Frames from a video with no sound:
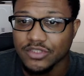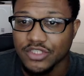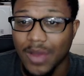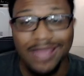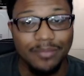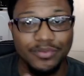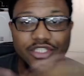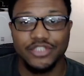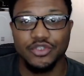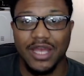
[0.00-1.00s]
So I
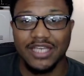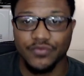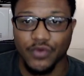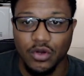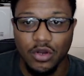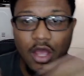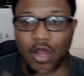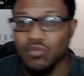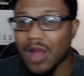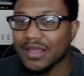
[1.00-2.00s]
appreciate you guys for
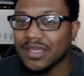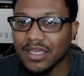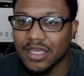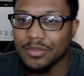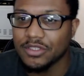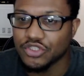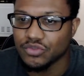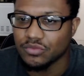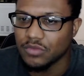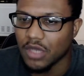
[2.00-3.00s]
rocking and coming
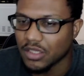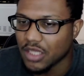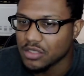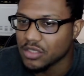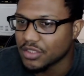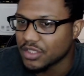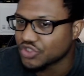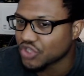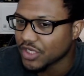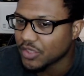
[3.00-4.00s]
along on the
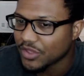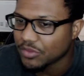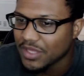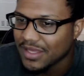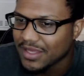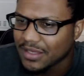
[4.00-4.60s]
journey with me.